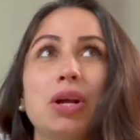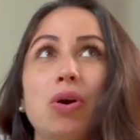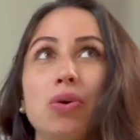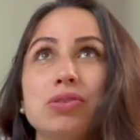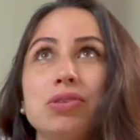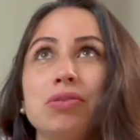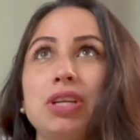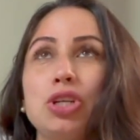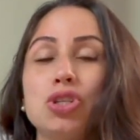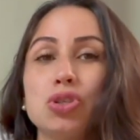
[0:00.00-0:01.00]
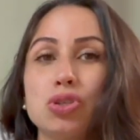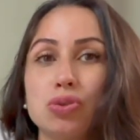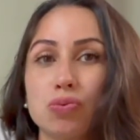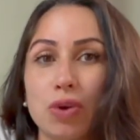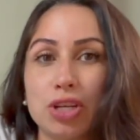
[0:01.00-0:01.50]
I also need to
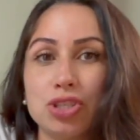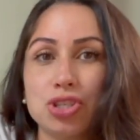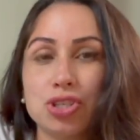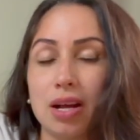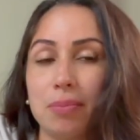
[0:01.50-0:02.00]
switch